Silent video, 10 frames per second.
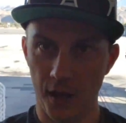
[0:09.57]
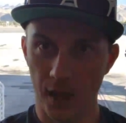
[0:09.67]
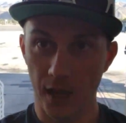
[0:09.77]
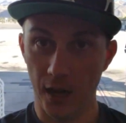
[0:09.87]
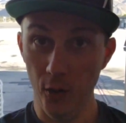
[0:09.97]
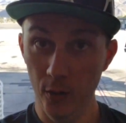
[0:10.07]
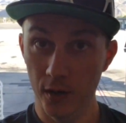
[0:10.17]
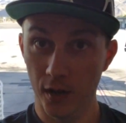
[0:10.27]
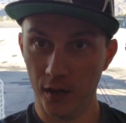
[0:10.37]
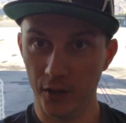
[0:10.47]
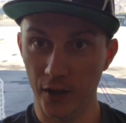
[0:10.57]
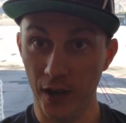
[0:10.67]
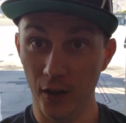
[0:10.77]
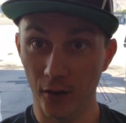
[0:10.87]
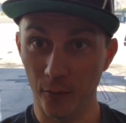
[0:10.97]
Hello? Can you?
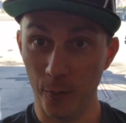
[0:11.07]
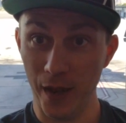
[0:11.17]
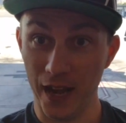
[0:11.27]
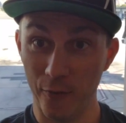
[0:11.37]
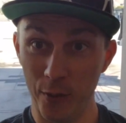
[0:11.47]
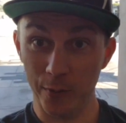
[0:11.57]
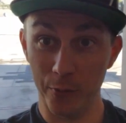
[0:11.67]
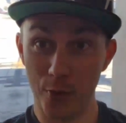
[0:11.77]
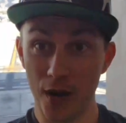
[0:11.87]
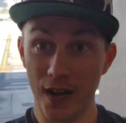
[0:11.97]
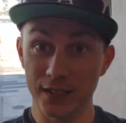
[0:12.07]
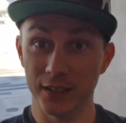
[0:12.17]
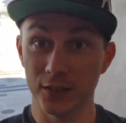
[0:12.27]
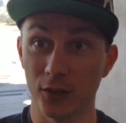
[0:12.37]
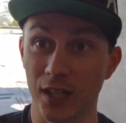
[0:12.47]
Oh man, have we been broadcasting
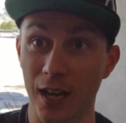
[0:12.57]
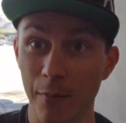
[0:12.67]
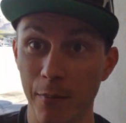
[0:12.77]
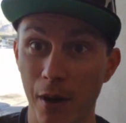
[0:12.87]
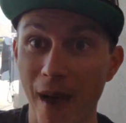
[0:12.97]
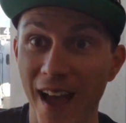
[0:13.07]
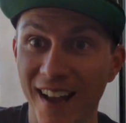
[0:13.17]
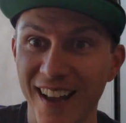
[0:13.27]
this whole time? I'm back.